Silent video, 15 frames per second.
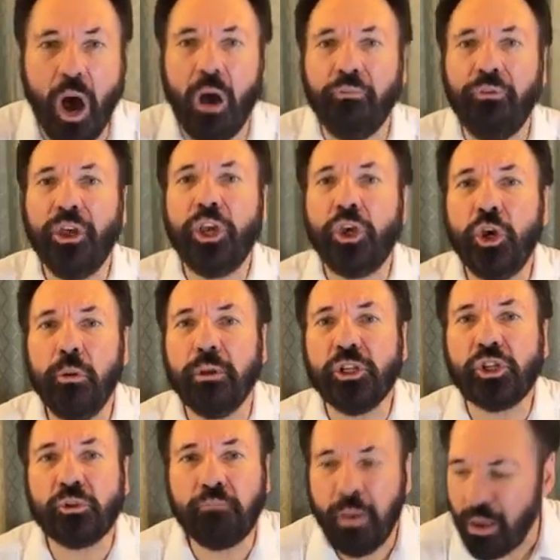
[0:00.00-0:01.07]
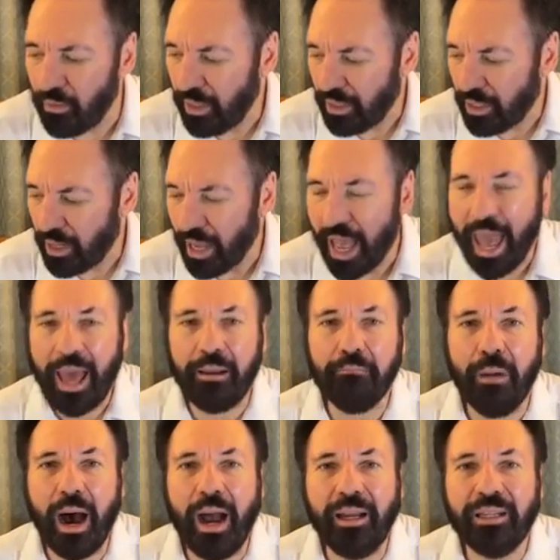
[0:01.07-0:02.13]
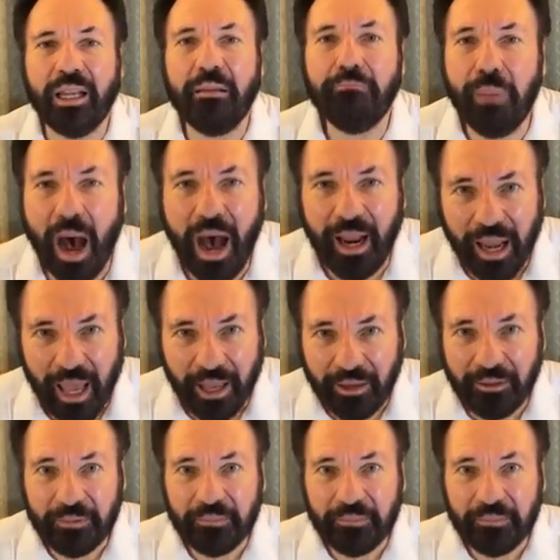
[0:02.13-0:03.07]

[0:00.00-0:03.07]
of the human spirit and mind and body.